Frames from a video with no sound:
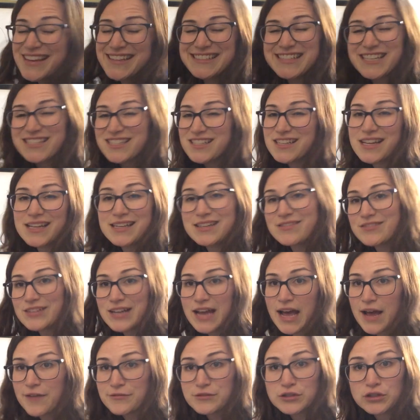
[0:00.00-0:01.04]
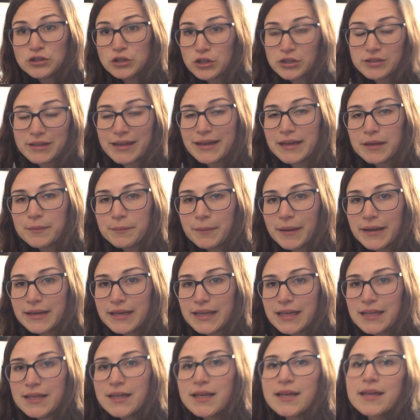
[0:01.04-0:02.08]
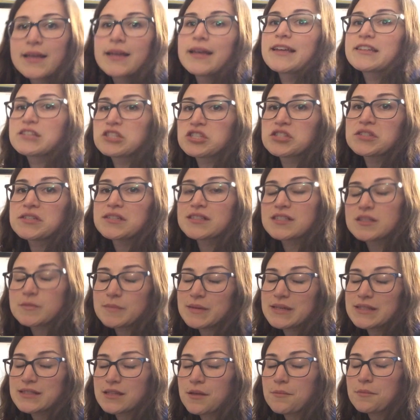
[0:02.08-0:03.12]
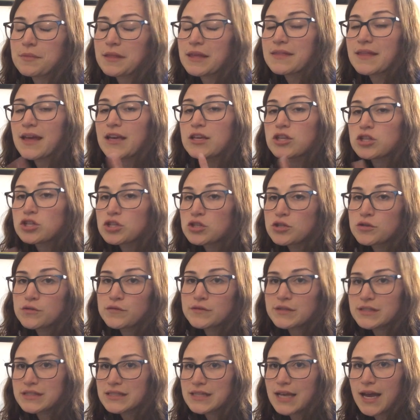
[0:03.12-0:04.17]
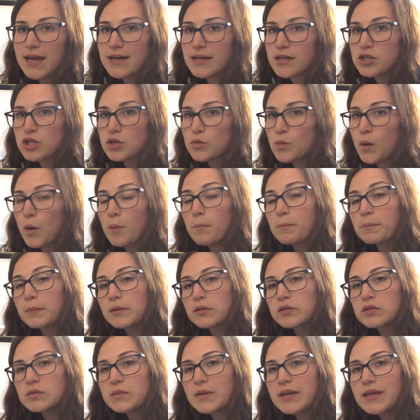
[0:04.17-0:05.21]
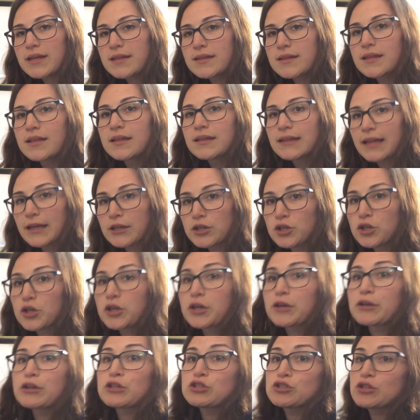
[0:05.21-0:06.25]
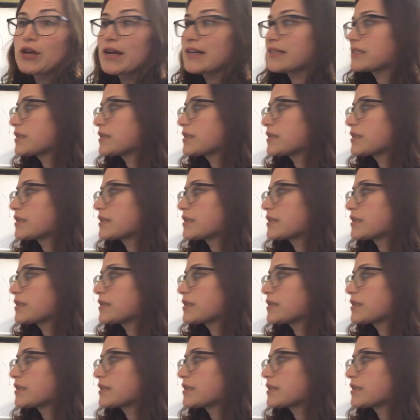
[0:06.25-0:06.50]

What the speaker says: It doesn't even have to look like a bunny. It just needs to be something that you've decided you won't build with, that you're going to try